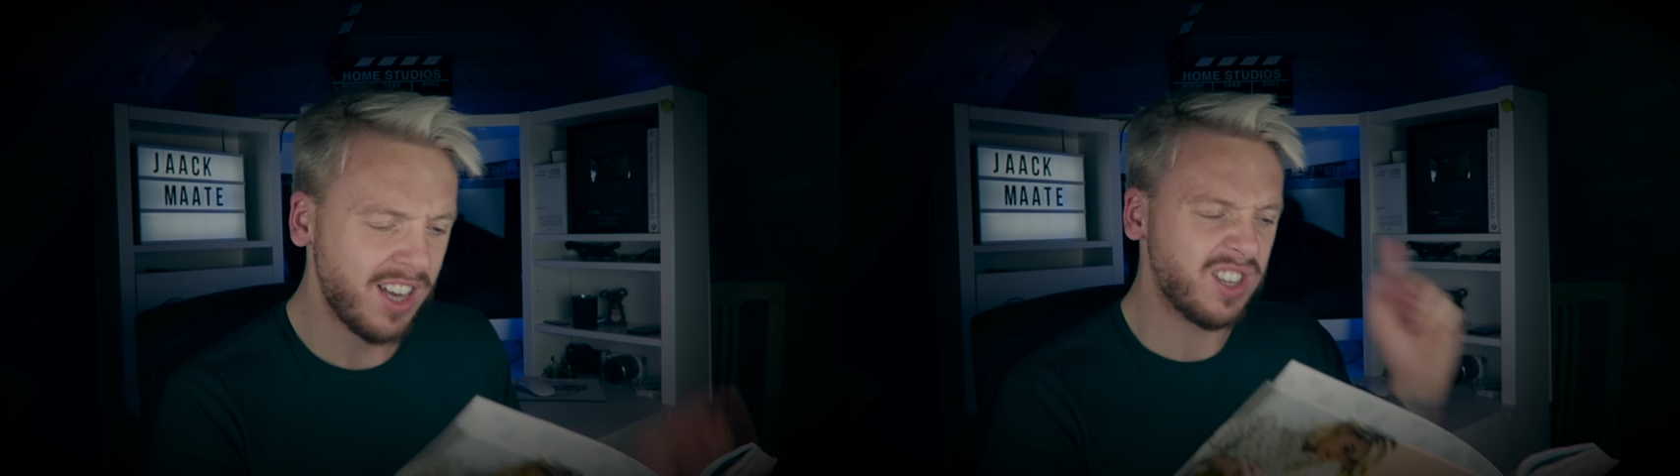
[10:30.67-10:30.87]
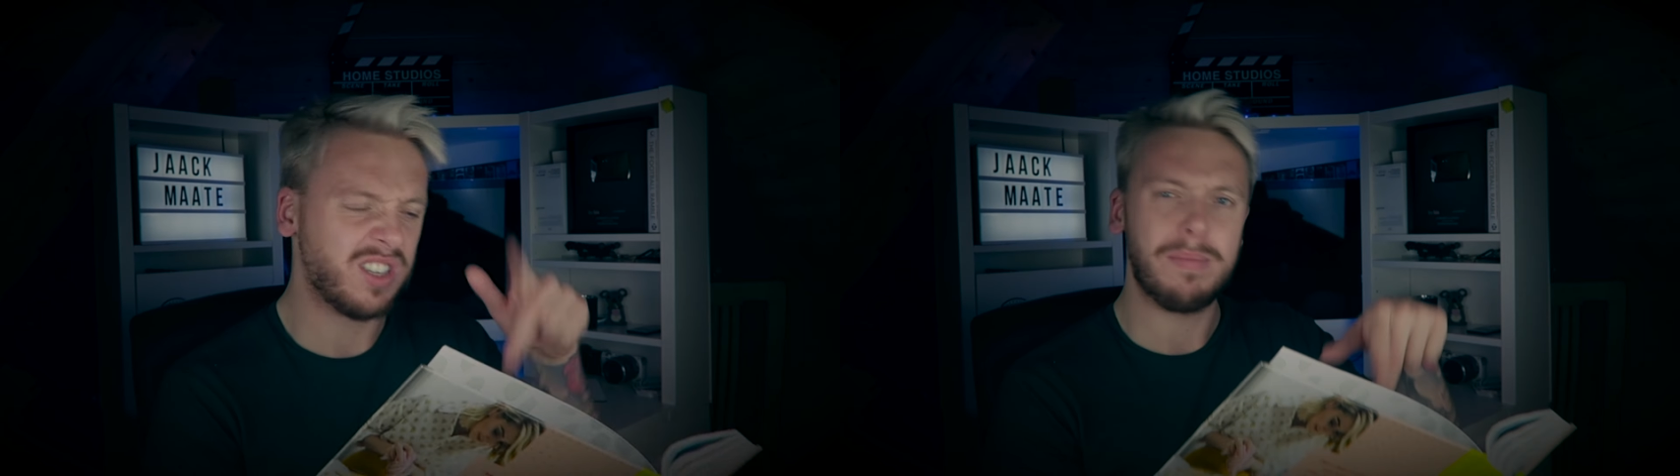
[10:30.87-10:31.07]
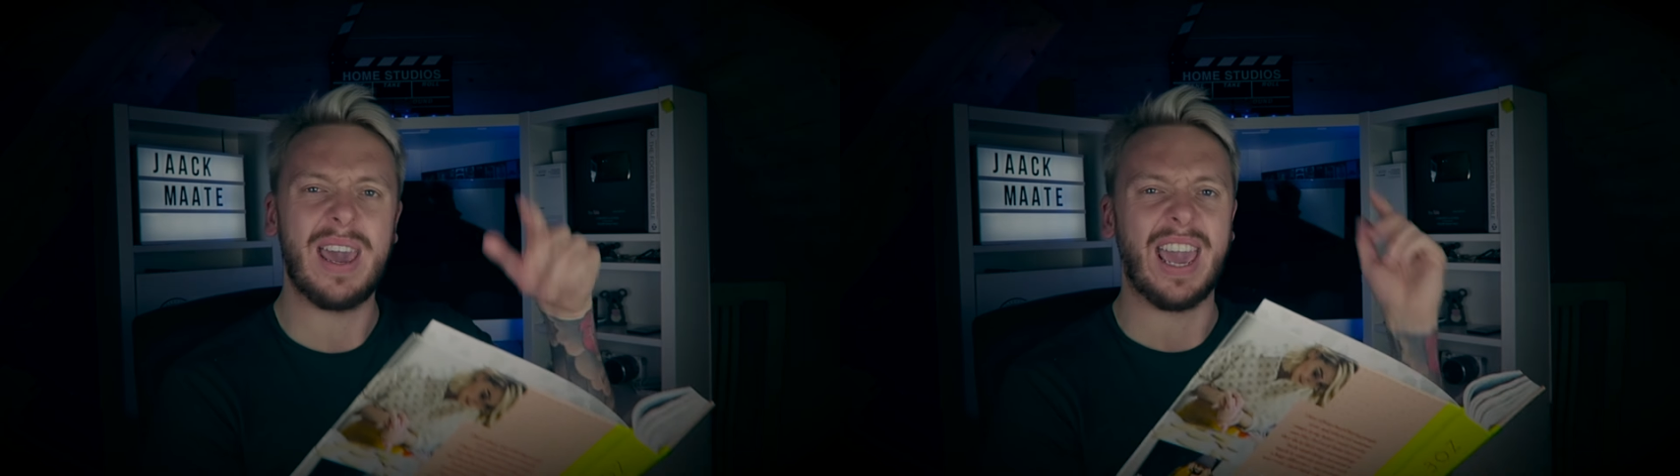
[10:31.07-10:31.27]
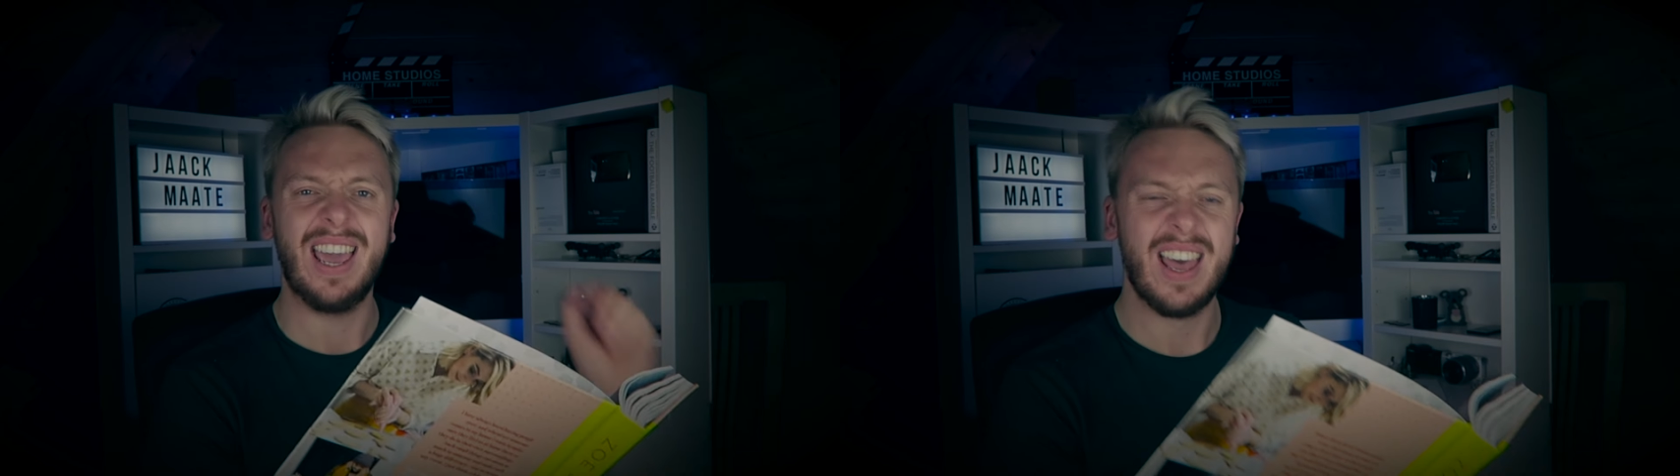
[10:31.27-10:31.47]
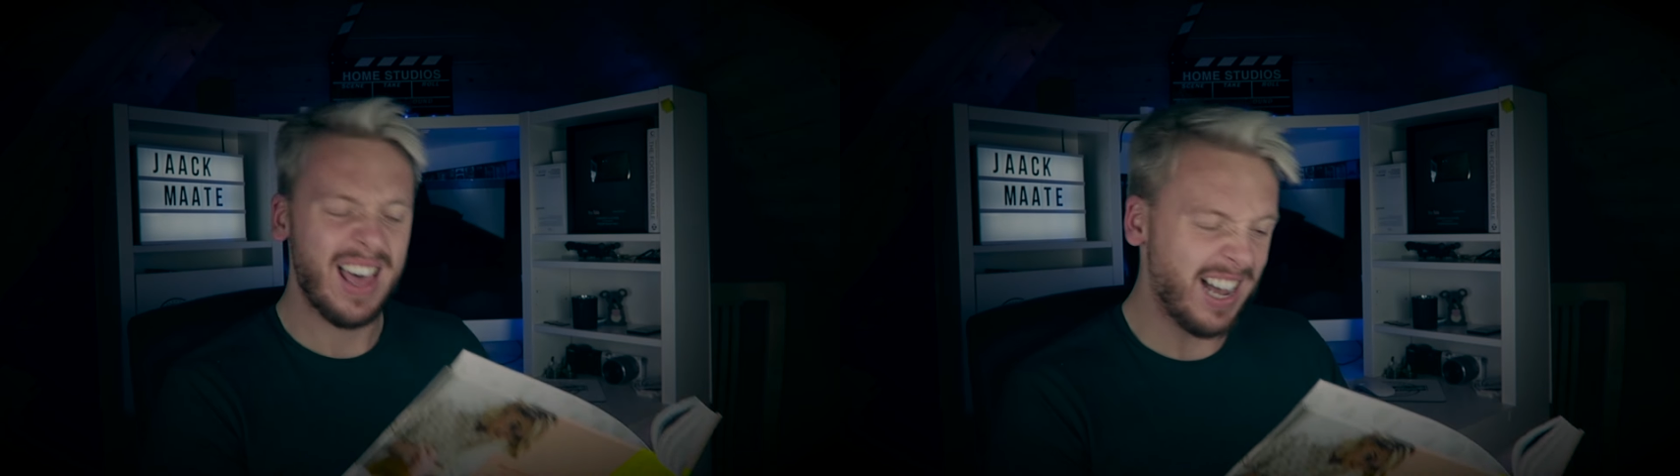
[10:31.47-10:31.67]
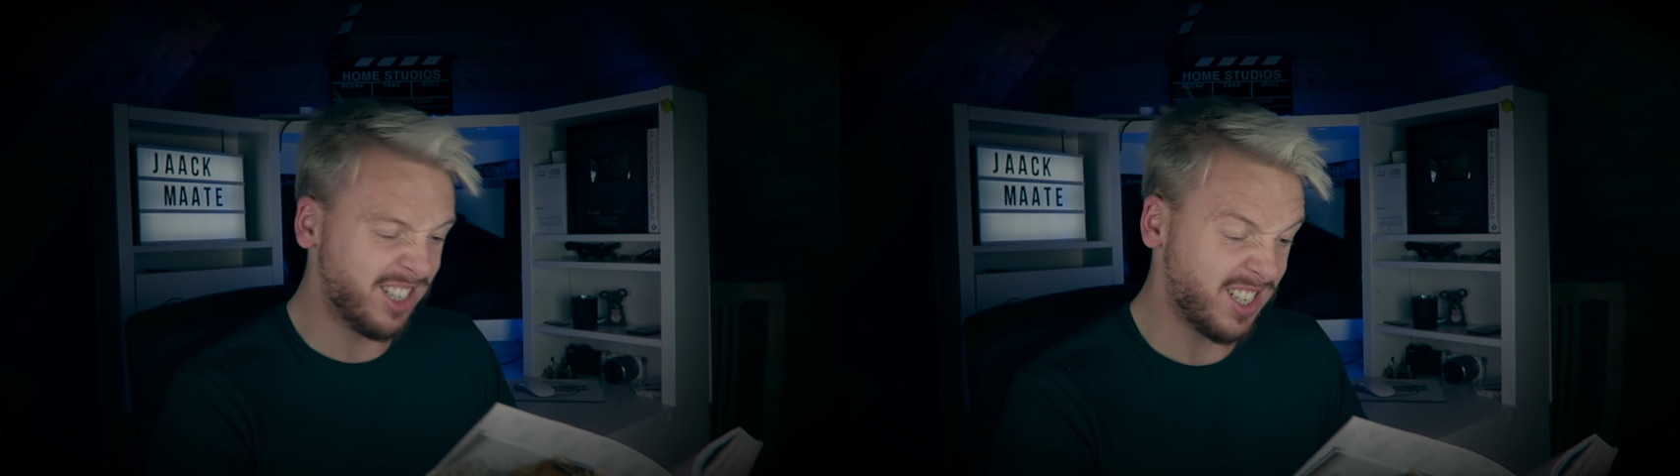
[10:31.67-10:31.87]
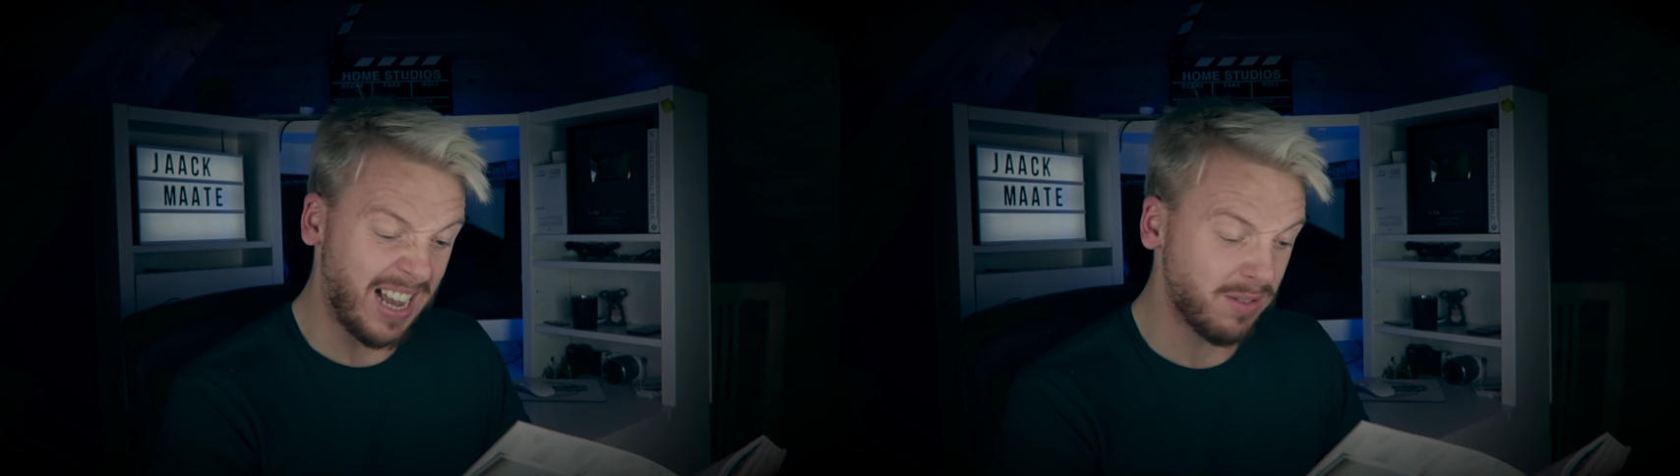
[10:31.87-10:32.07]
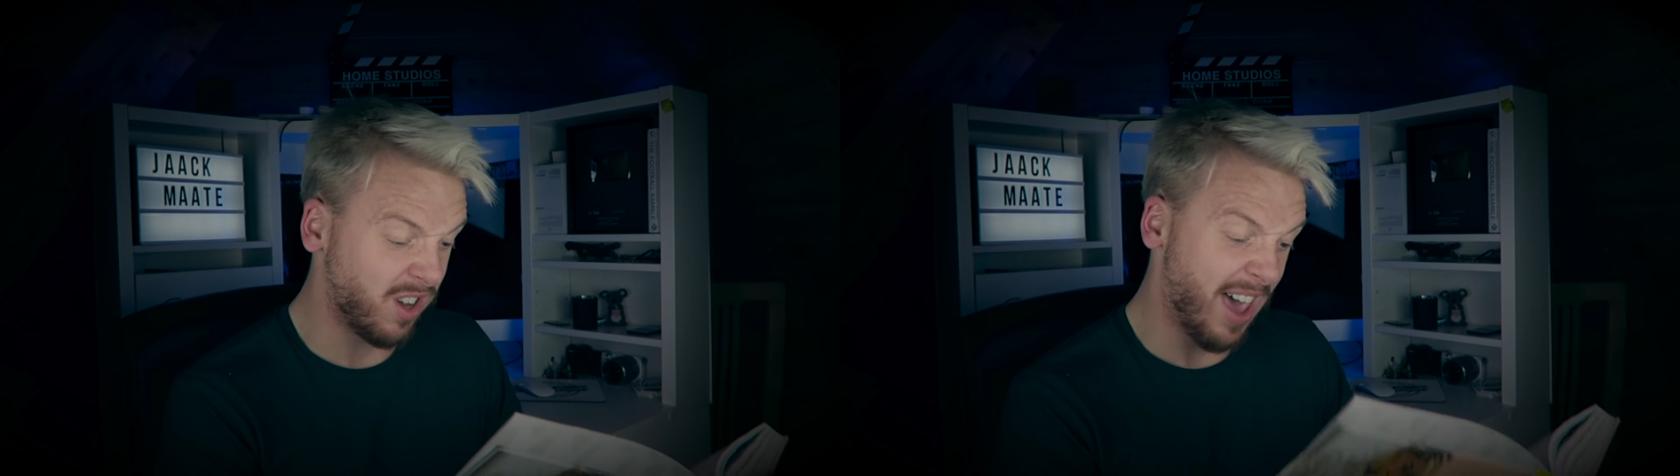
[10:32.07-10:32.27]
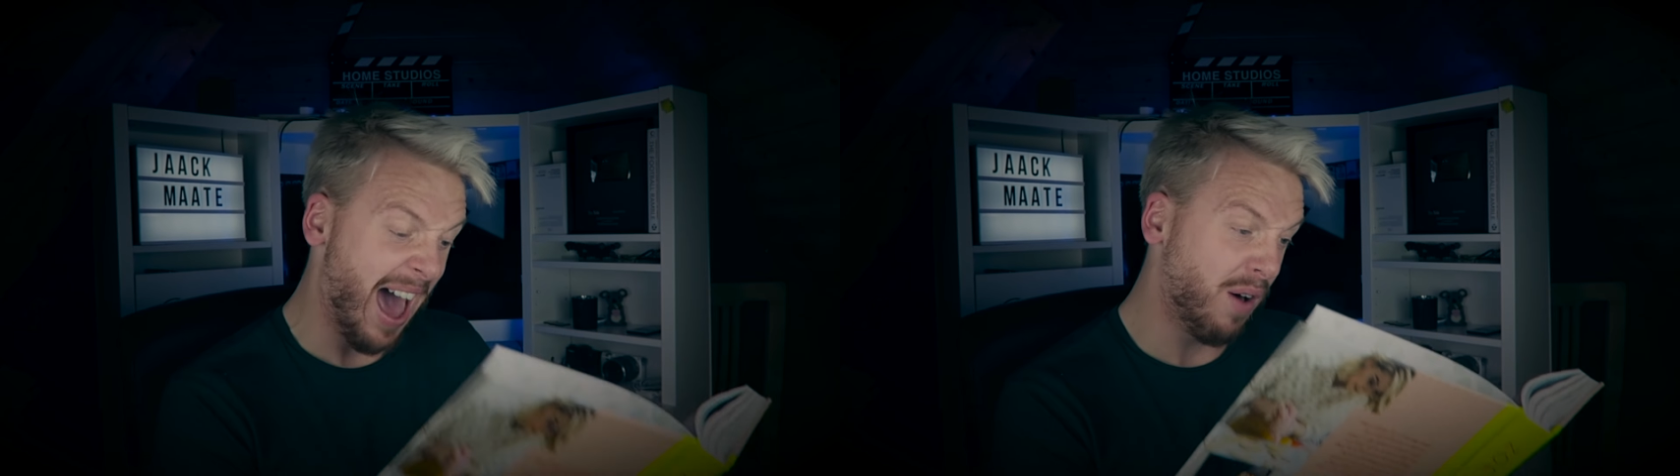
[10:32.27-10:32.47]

Because to me, that just sounds like